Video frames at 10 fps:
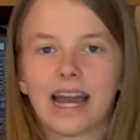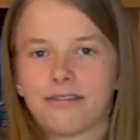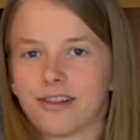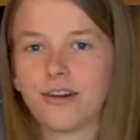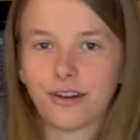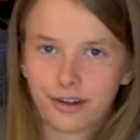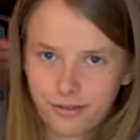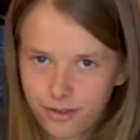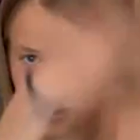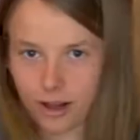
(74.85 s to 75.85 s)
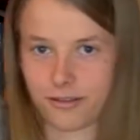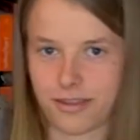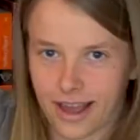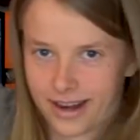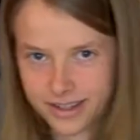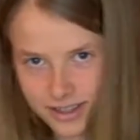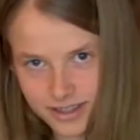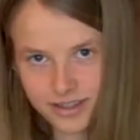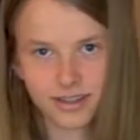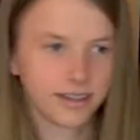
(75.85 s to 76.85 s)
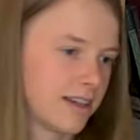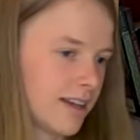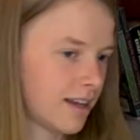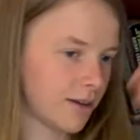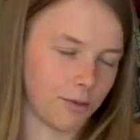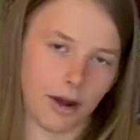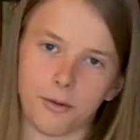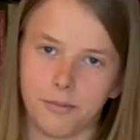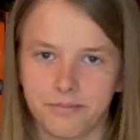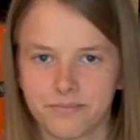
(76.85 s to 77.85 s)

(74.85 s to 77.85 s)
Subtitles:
I've learned from all of that. Wow.